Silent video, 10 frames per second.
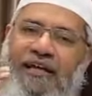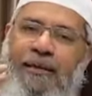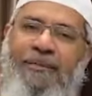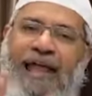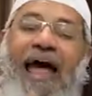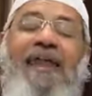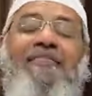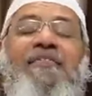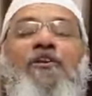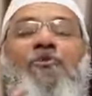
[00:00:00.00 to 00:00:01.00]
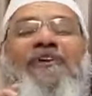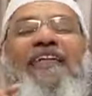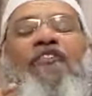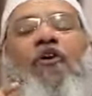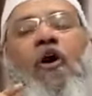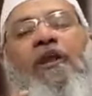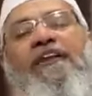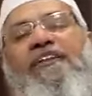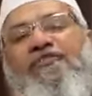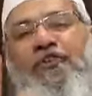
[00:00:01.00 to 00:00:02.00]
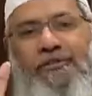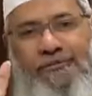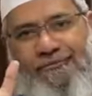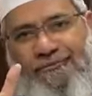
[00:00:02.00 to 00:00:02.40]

keep it and see to it that the quality is good.